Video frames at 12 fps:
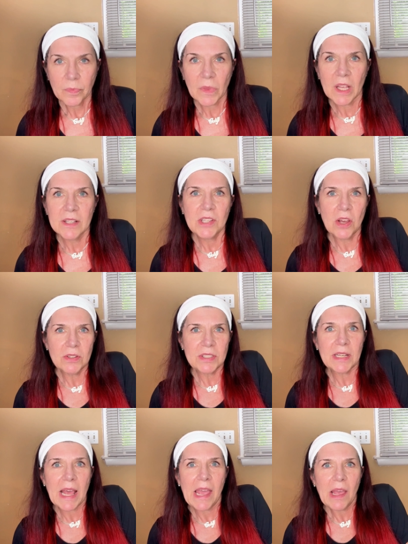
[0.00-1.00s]
So
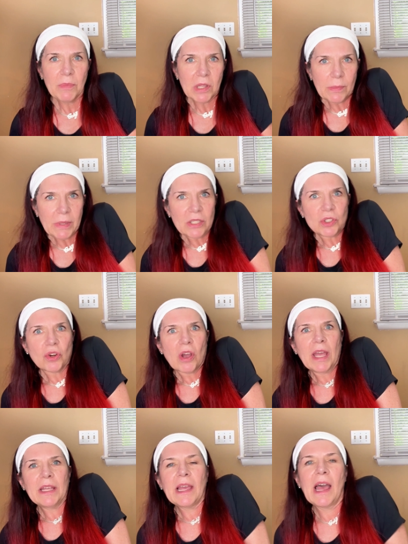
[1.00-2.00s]
today I'm going to be
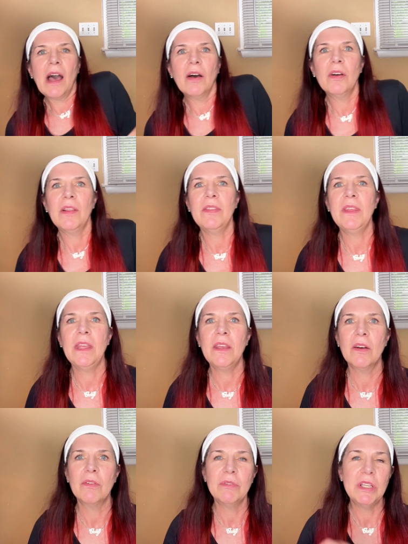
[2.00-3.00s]
trying out the
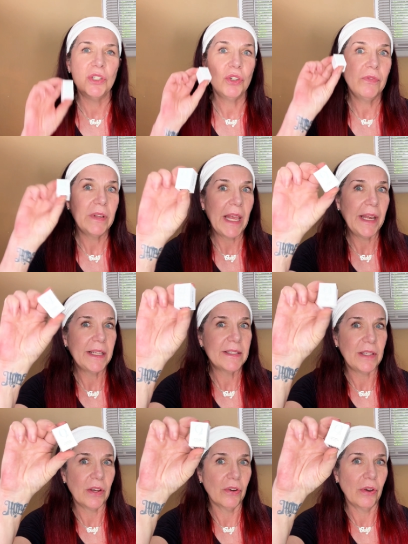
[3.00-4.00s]
rejuvenating
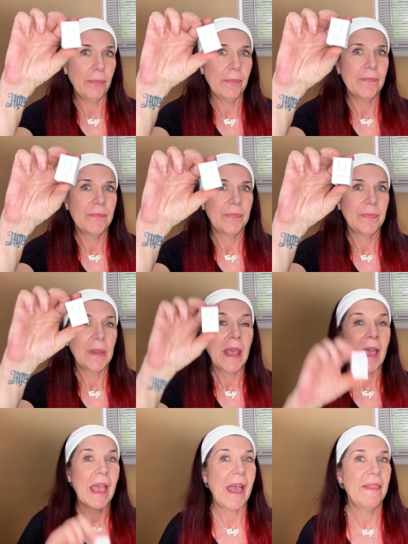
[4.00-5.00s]
serum,
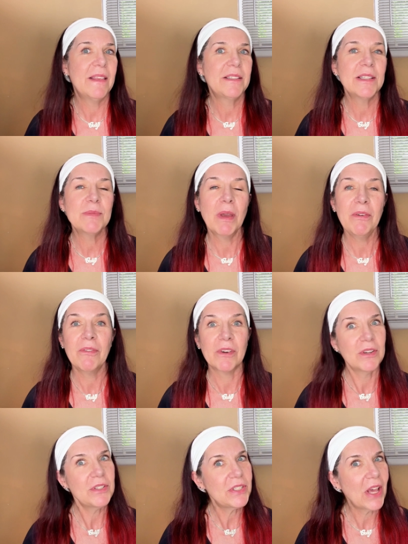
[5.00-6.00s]
and this is my
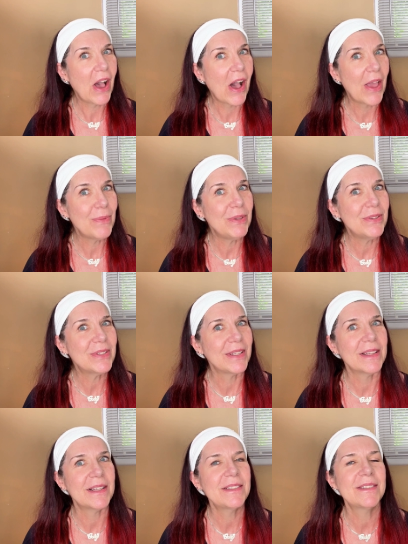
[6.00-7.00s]
first time using
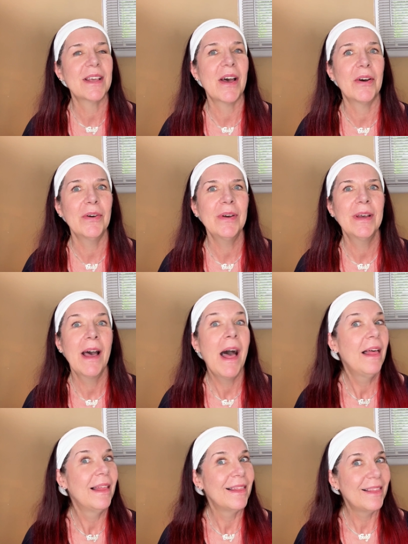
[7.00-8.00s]
this, so
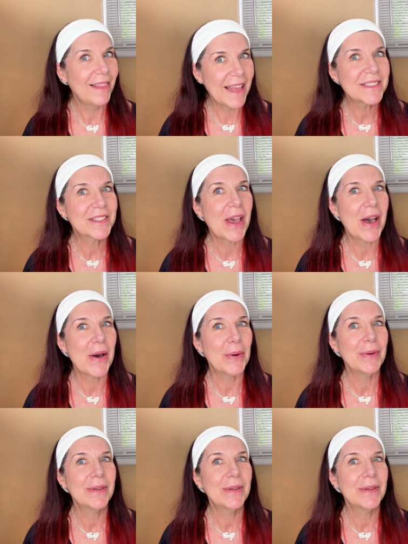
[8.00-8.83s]
let's go.